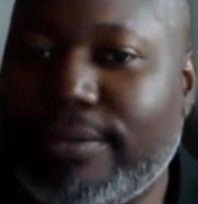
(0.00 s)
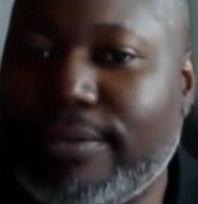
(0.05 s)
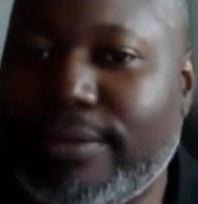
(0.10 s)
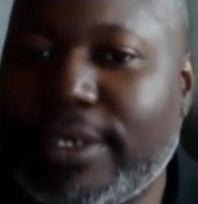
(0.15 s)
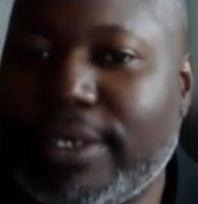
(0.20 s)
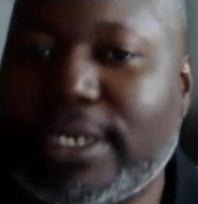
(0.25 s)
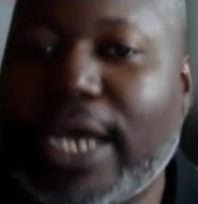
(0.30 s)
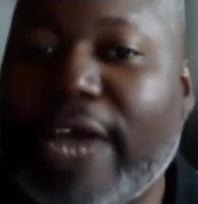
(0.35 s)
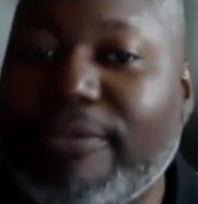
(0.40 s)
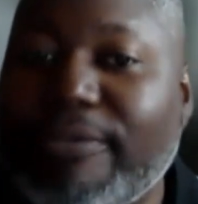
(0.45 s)

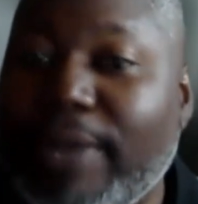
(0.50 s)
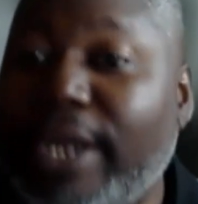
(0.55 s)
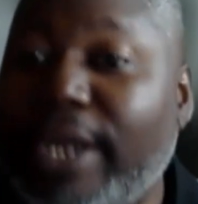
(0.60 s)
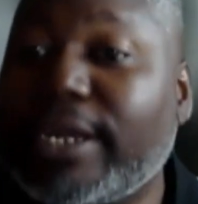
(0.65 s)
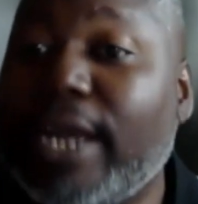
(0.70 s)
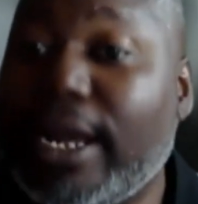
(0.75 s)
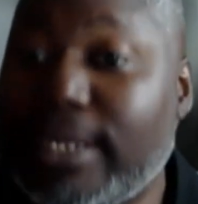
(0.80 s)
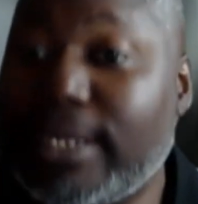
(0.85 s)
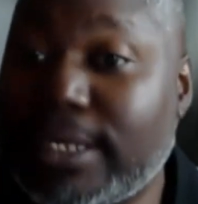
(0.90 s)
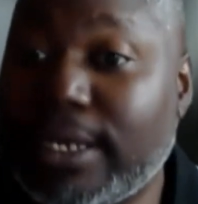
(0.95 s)
this Hive Mind
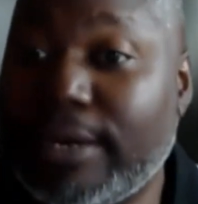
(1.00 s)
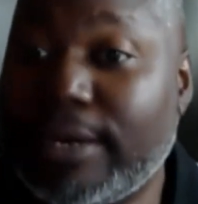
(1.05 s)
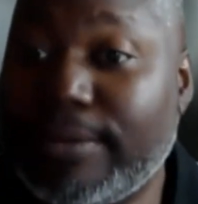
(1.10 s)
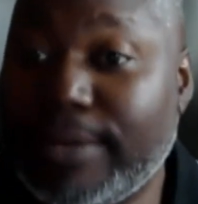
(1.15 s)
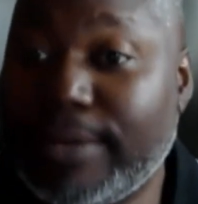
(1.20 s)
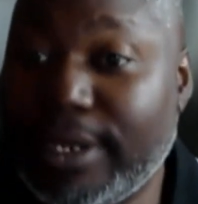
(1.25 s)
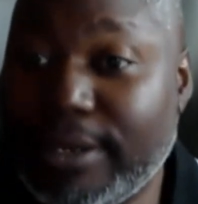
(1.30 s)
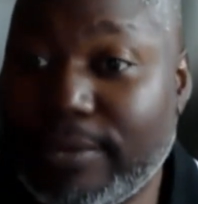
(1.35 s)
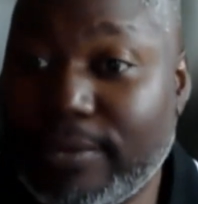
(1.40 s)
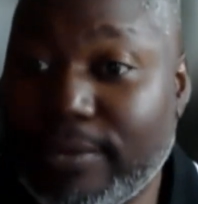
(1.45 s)
concept.
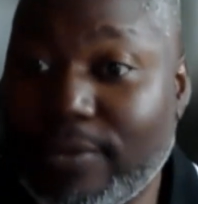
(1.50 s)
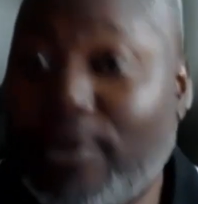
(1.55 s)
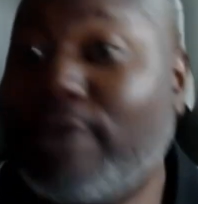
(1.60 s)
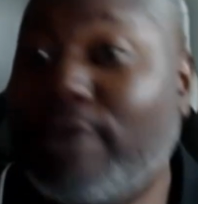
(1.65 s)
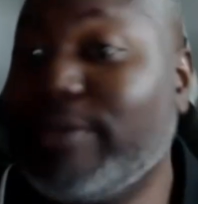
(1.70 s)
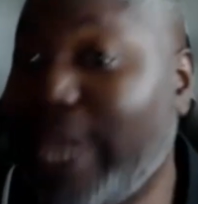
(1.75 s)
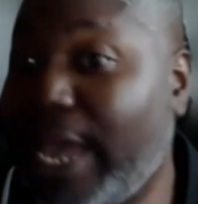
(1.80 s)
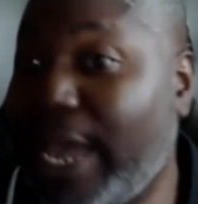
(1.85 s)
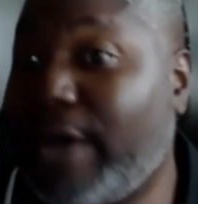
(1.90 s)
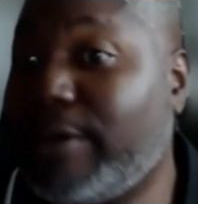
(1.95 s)
And well,
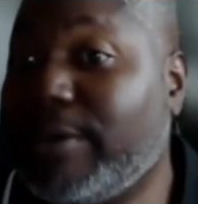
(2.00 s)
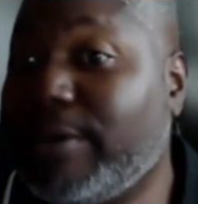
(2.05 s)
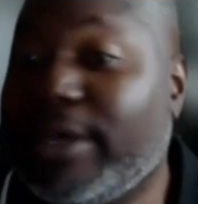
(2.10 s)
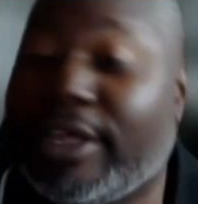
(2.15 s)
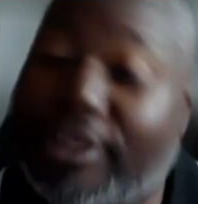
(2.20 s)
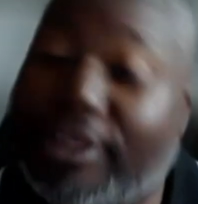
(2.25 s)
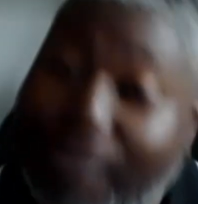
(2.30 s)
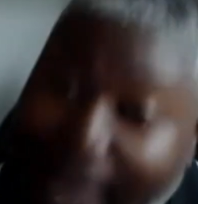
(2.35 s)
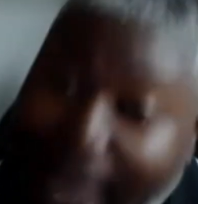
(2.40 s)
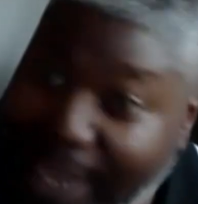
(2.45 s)
now,
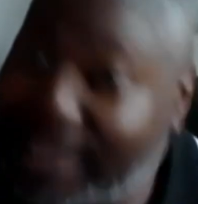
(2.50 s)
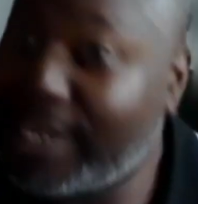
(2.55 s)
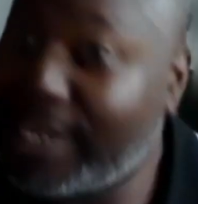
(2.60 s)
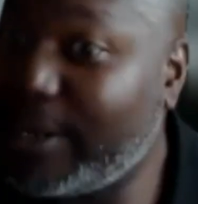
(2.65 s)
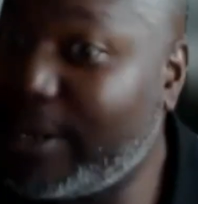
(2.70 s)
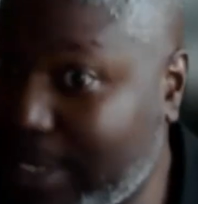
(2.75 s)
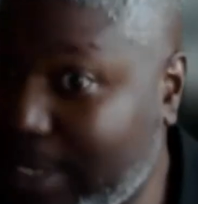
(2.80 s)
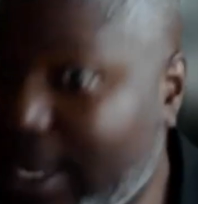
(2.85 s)
back then it was a